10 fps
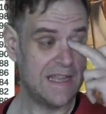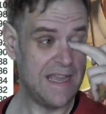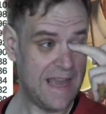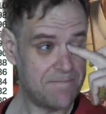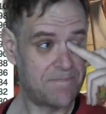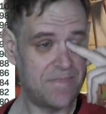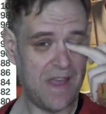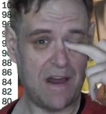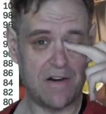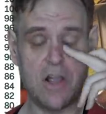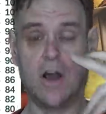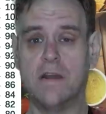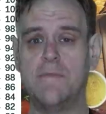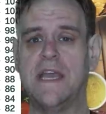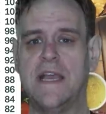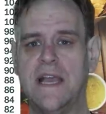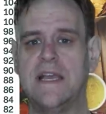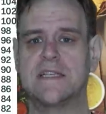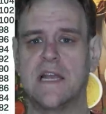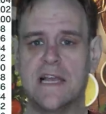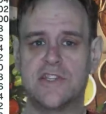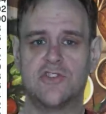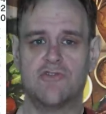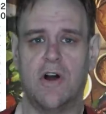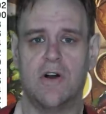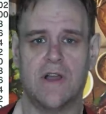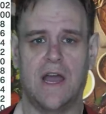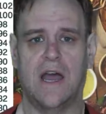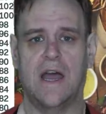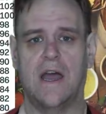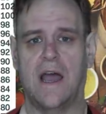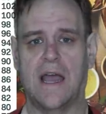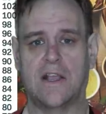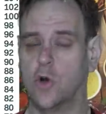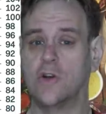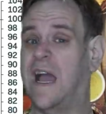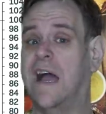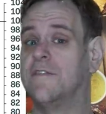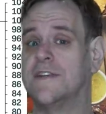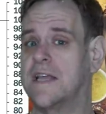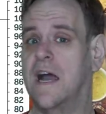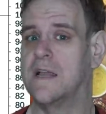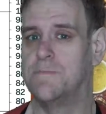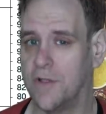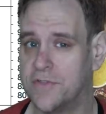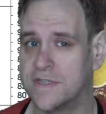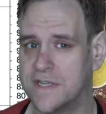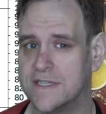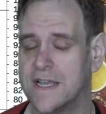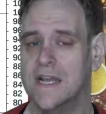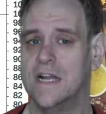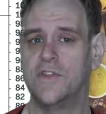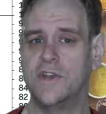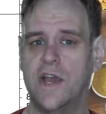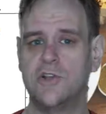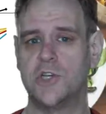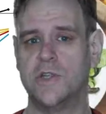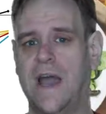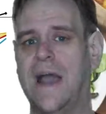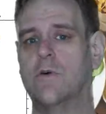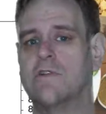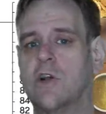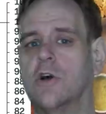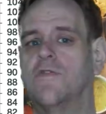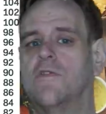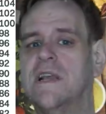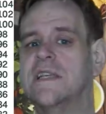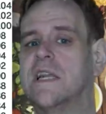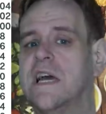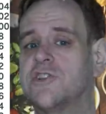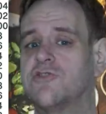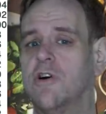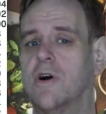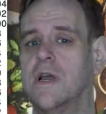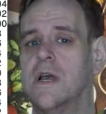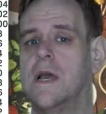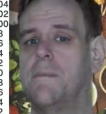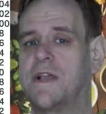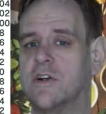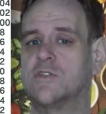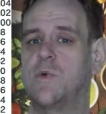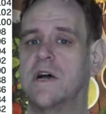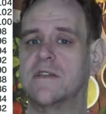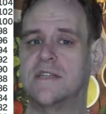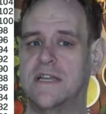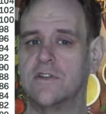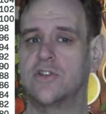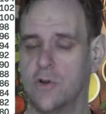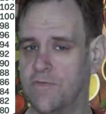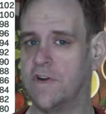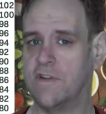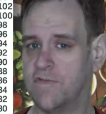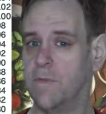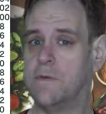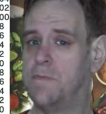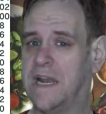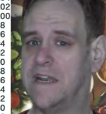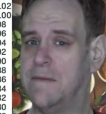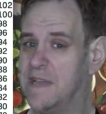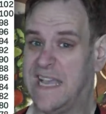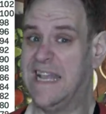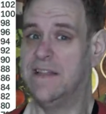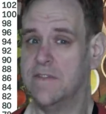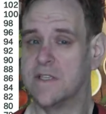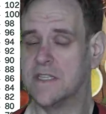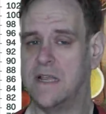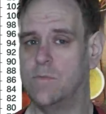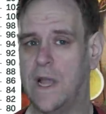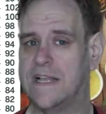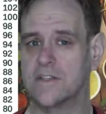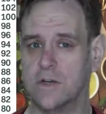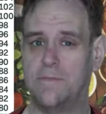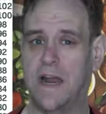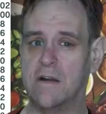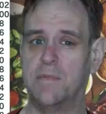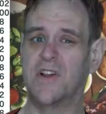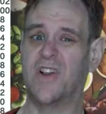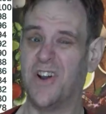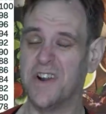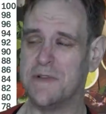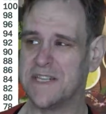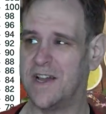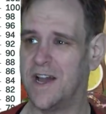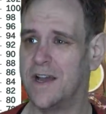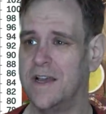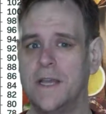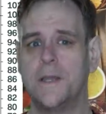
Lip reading: Yeah, our economy is less strong. I could have as a hypothesis the notion that our recovery is less strong because we are still suffering from the pandemic in the same way as comparable economies are,